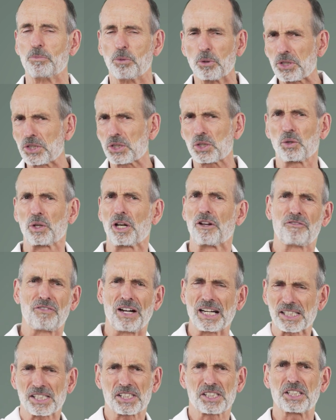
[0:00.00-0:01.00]
or
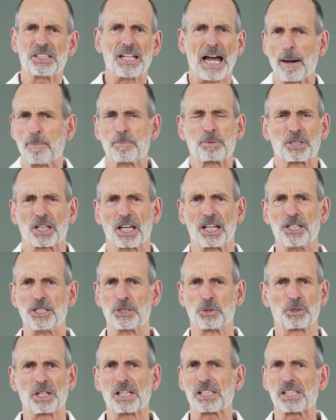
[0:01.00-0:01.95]
fascia or sinews to